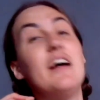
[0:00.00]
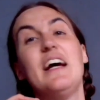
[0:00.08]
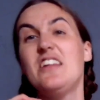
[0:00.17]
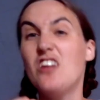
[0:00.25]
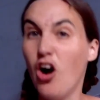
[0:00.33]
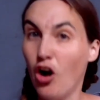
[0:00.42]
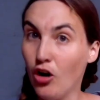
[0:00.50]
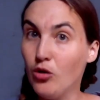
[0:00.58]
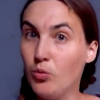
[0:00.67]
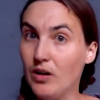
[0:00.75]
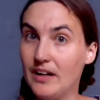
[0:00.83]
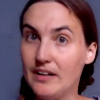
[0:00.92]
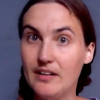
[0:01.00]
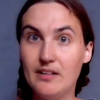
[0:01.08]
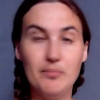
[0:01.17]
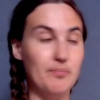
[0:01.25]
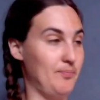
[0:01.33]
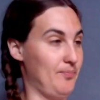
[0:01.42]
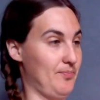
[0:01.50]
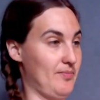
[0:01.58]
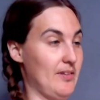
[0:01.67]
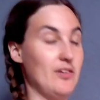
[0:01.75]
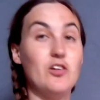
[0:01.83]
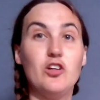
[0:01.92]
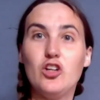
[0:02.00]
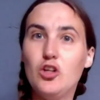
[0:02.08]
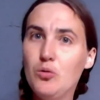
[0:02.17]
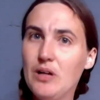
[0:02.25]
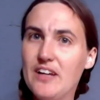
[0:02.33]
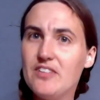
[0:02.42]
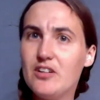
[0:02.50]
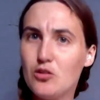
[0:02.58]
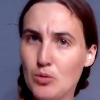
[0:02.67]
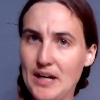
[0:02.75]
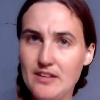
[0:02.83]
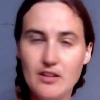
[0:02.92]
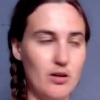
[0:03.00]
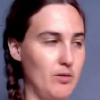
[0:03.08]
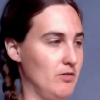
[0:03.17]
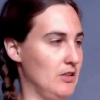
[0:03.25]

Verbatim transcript: It's a hard one. You guys did great though.